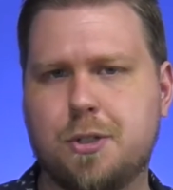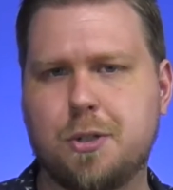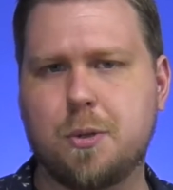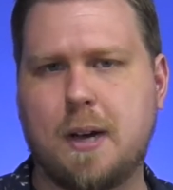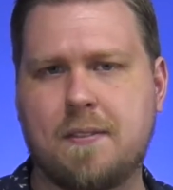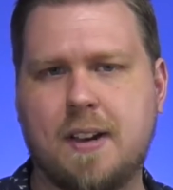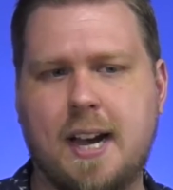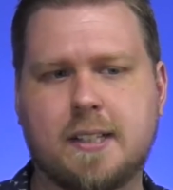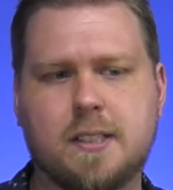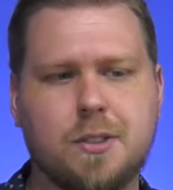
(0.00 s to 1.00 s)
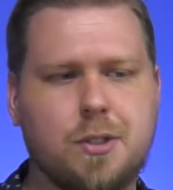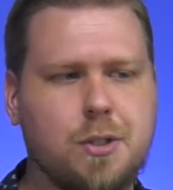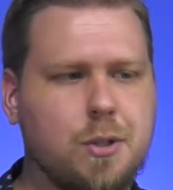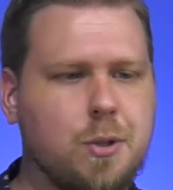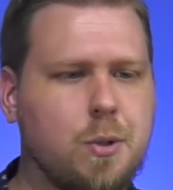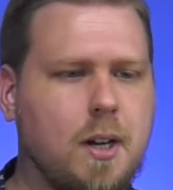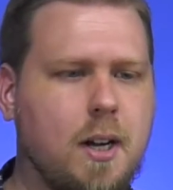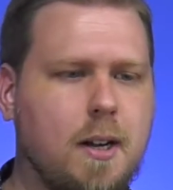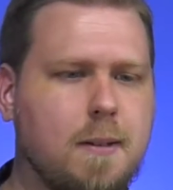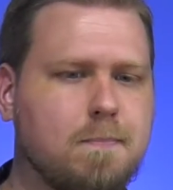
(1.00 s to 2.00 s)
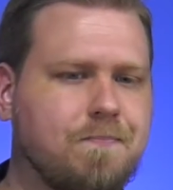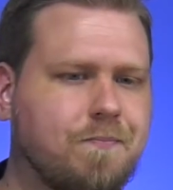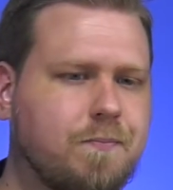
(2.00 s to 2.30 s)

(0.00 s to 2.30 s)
to have access to